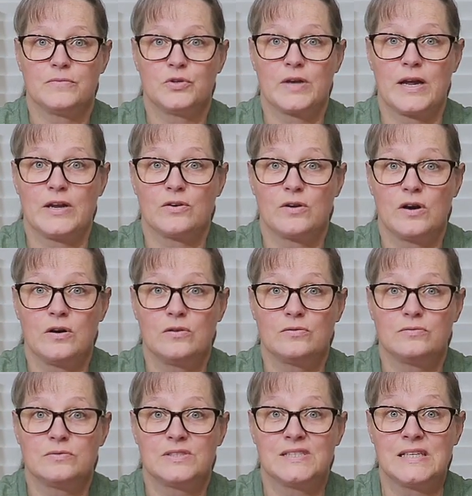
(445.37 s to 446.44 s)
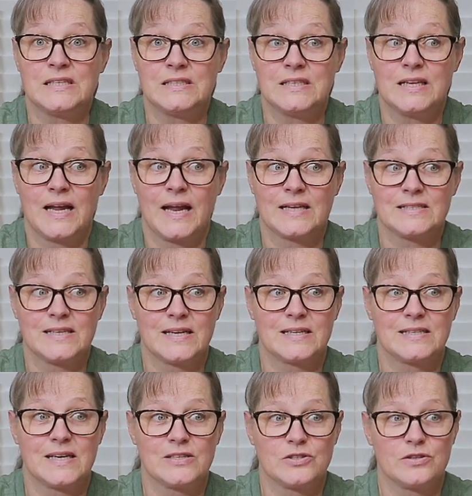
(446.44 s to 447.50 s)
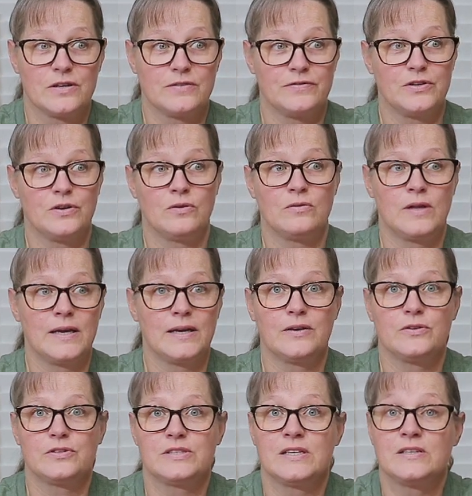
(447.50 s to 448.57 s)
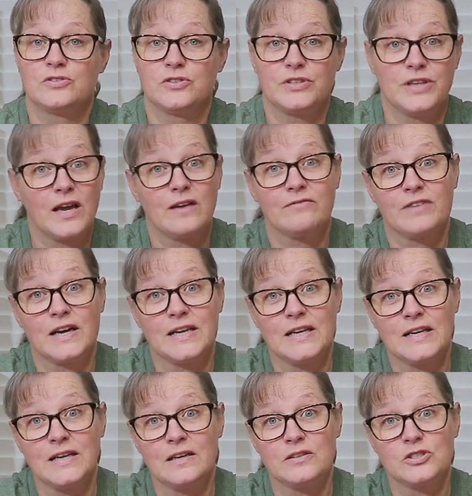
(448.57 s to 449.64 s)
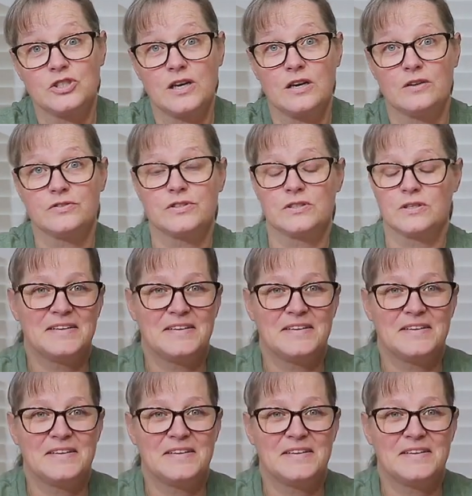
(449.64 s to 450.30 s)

Create your own scented hand sanitizer if you don't like other scents or you can't find any on the shelves.